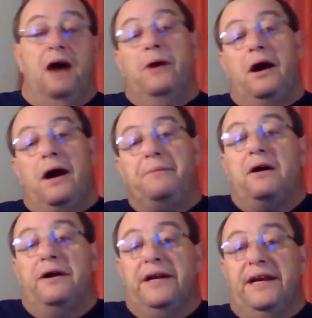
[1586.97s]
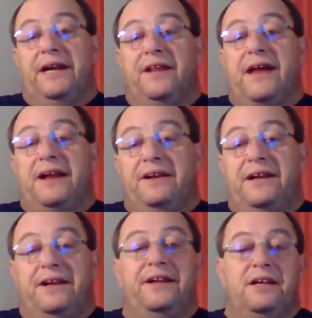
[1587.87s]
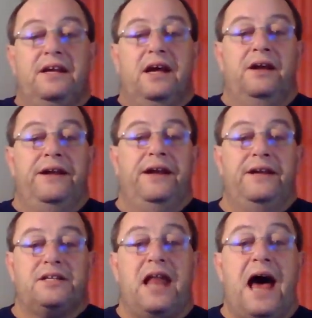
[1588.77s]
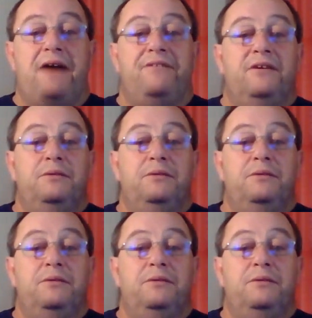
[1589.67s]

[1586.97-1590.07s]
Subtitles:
Well, I'm not going to get into that in this live